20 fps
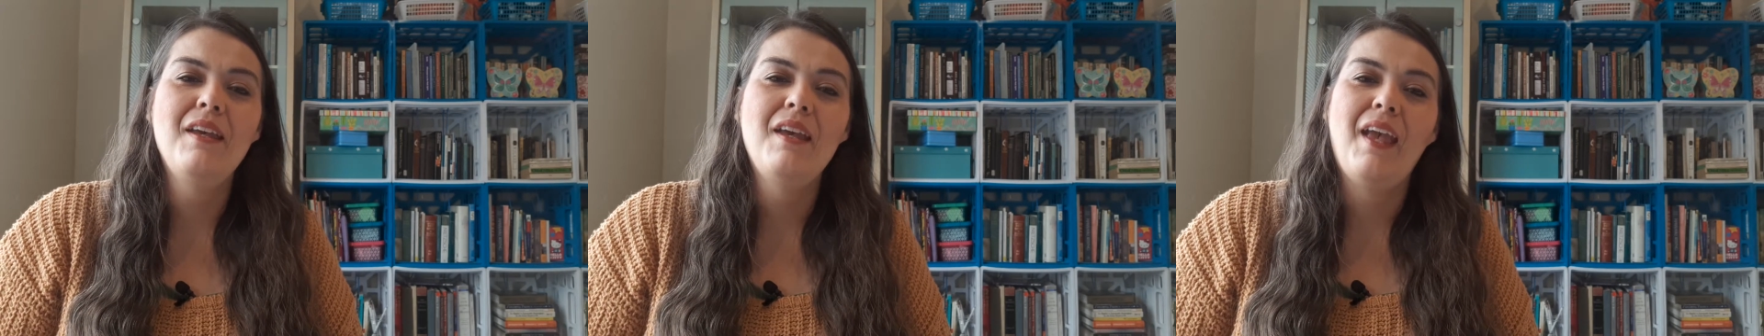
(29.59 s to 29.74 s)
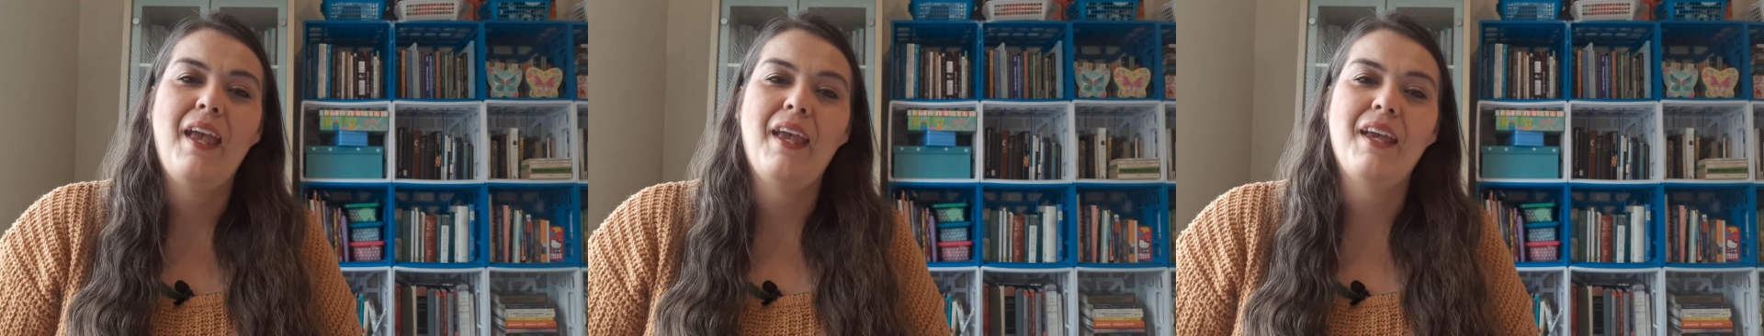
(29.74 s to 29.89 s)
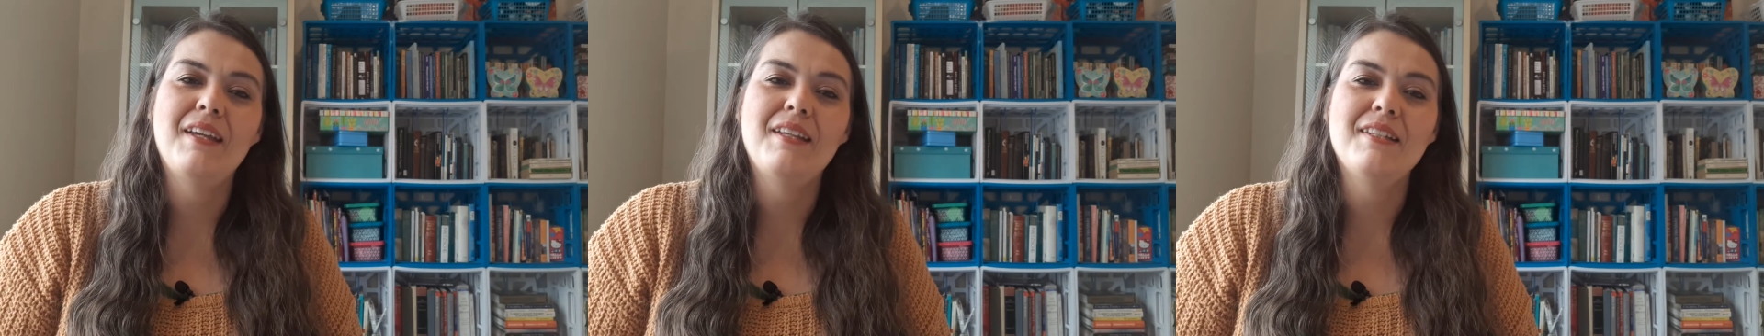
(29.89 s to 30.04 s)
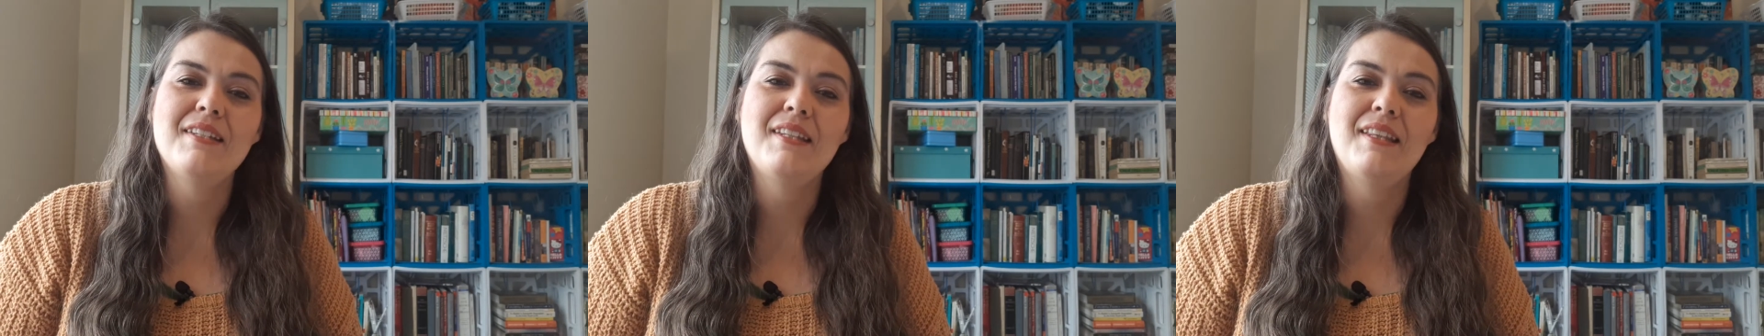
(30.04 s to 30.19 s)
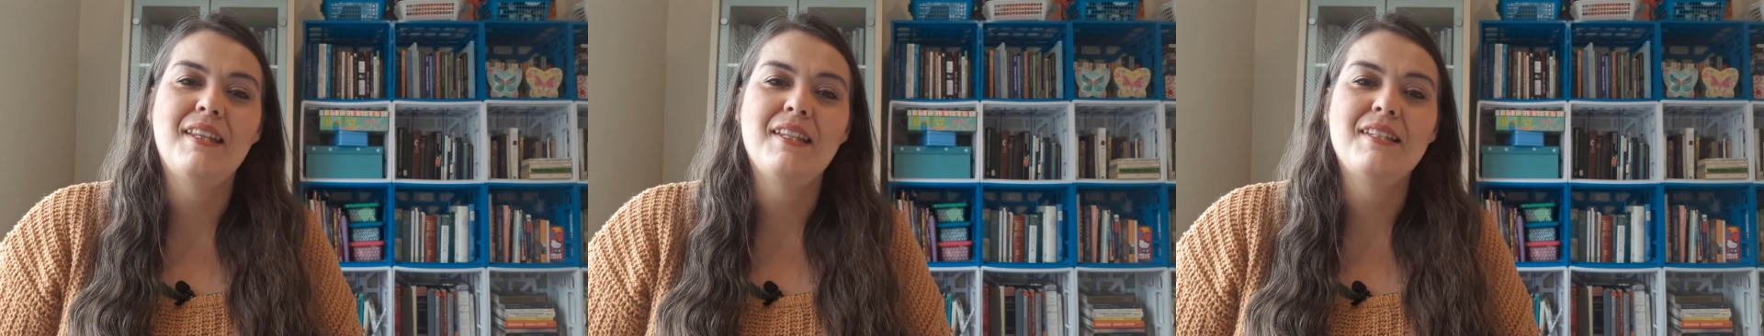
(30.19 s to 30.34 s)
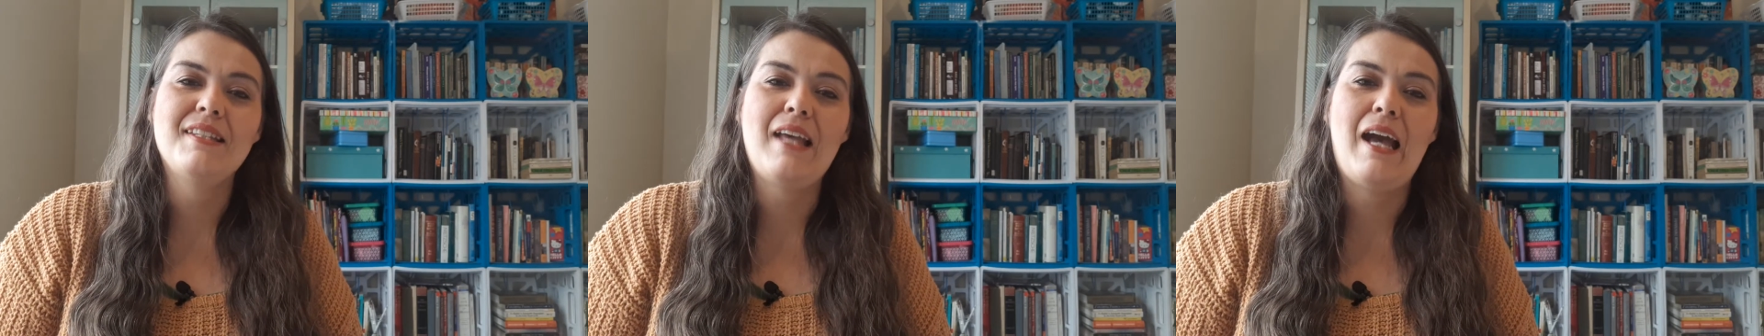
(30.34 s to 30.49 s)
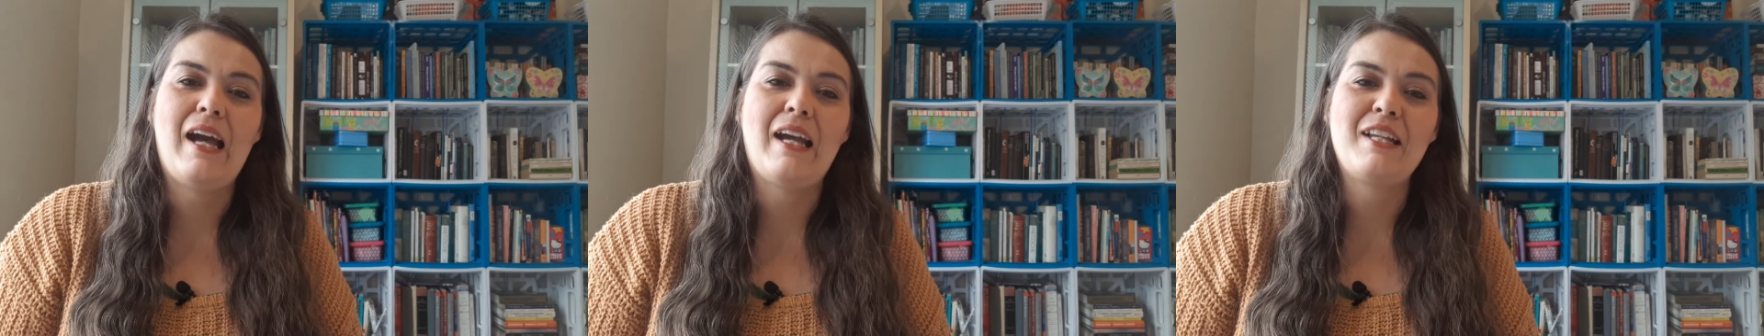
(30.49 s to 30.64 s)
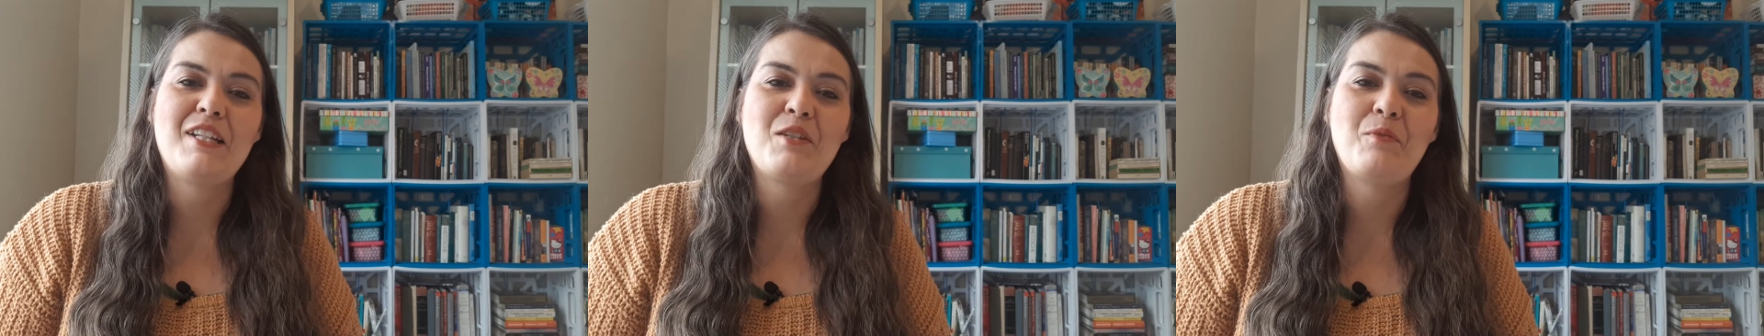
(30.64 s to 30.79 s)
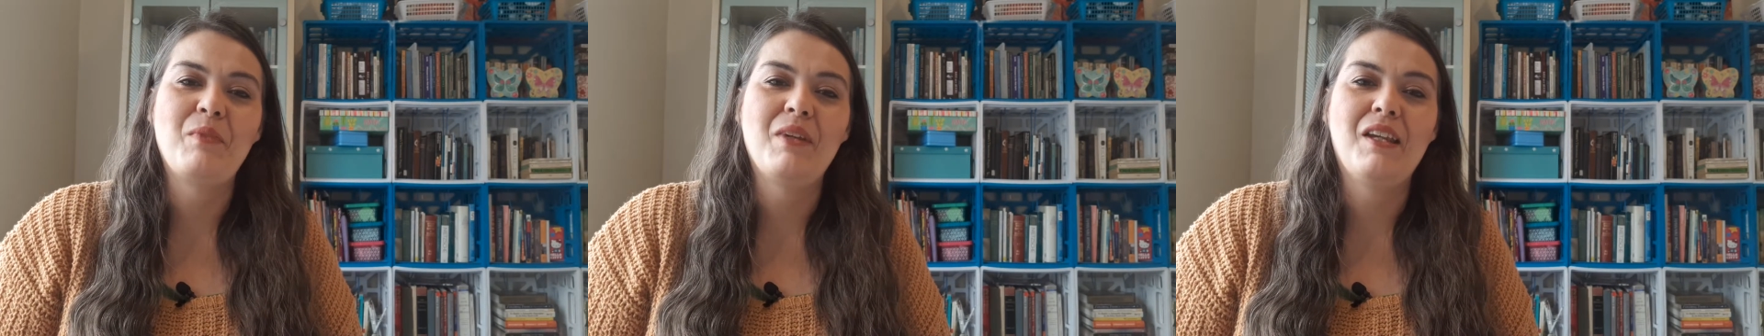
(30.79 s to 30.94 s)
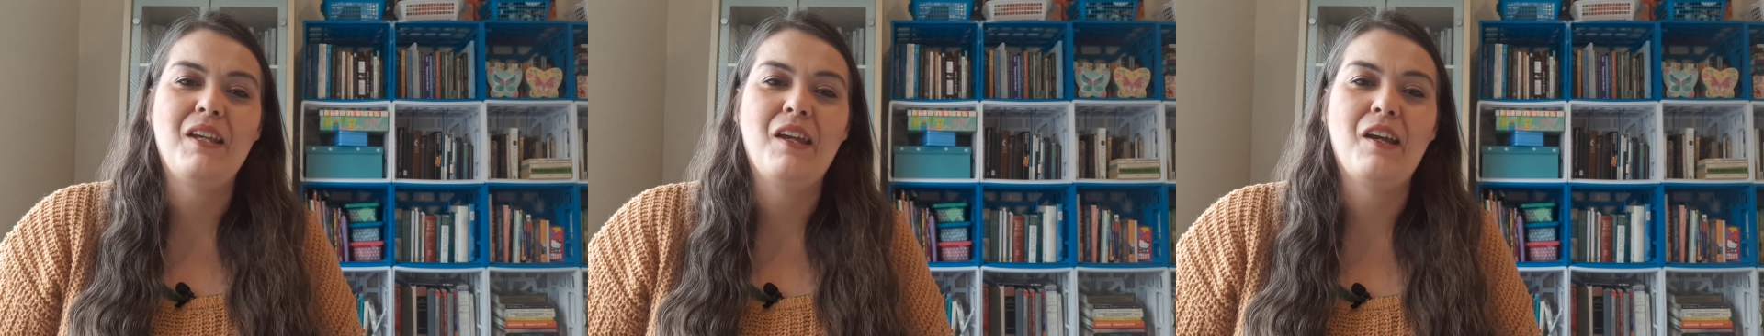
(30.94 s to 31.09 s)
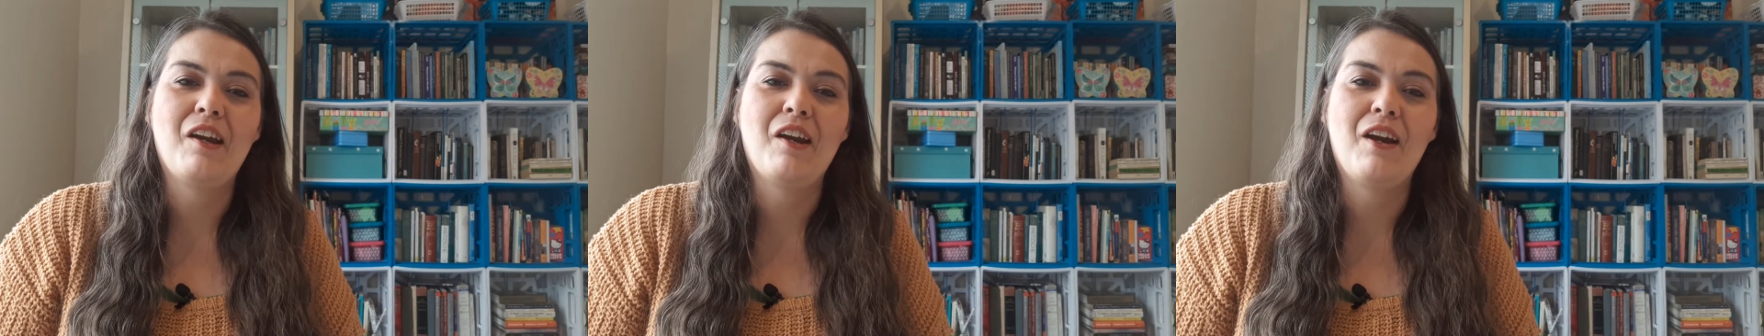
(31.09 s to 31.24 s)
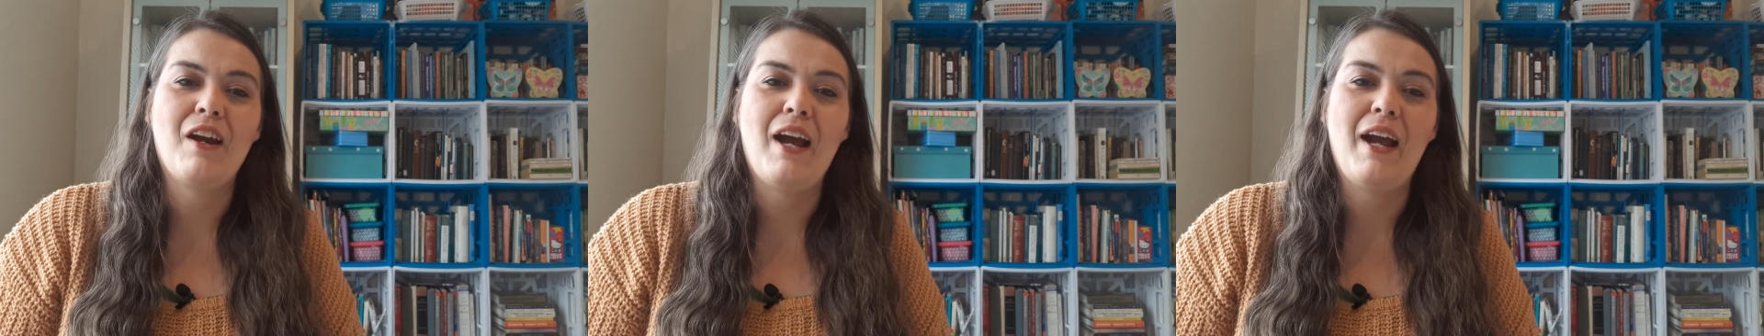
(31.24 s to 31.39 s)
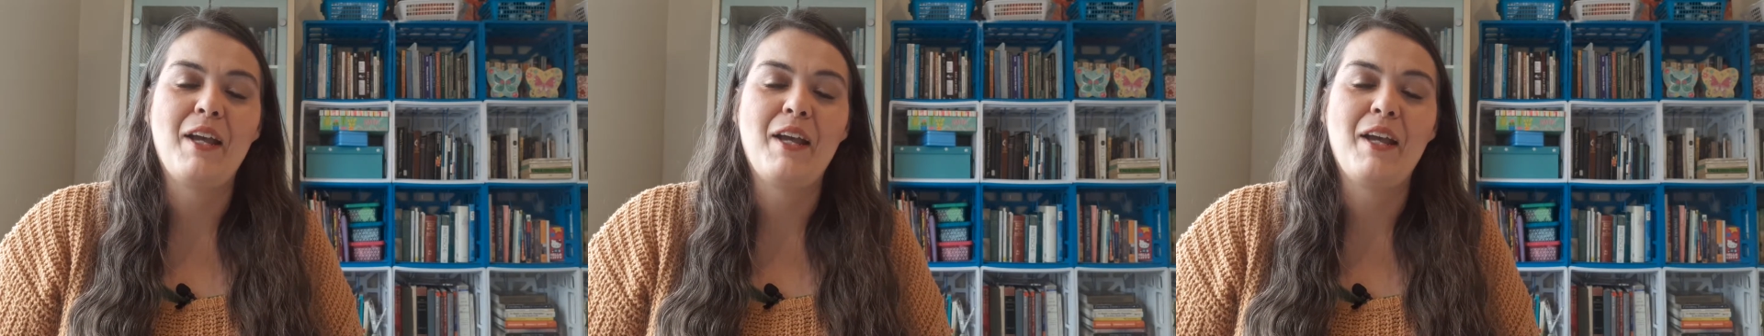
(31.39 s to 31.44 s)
and this academic year